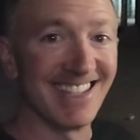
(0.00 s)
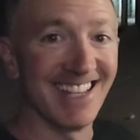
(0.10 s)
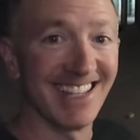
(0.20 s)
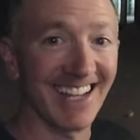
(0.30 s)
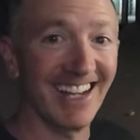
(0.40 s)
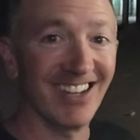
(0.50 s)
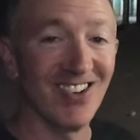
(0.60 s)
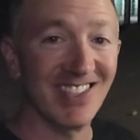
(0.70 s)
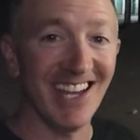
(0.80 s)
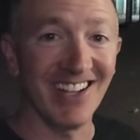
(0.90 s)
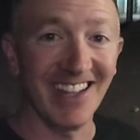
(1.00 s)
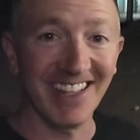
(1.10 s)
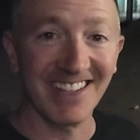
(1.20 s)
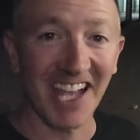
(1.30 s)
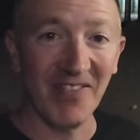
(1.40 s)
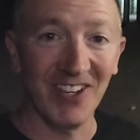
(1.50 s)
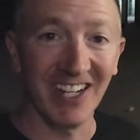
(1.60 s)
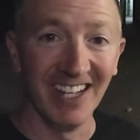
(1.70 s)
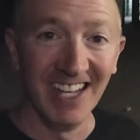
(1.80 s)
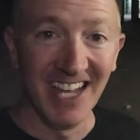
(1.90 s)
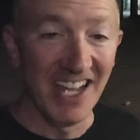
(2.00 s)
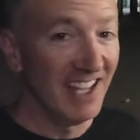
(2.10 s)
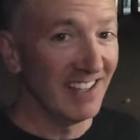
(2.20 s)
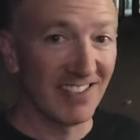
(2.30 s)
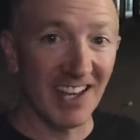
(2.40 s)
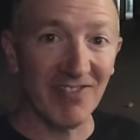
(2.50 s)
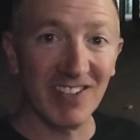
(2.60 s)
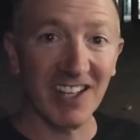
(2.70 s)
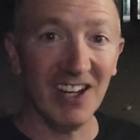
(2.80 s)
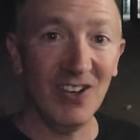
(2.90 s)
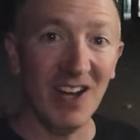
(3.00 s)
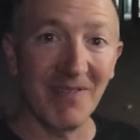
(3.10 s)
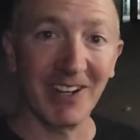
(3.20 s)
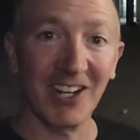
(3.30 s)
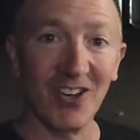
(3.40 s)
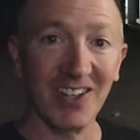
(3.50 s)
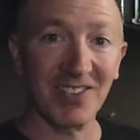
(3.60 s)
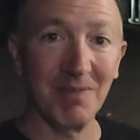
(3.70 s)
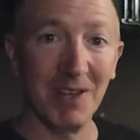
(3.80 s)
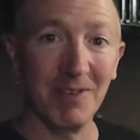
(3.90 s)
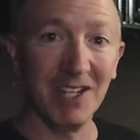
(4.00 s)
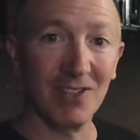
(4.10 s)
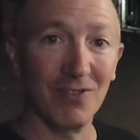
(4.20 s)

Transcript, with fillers: like a ghost town, nothing's happening. Safe to go. I'm gonna go get some Lebanese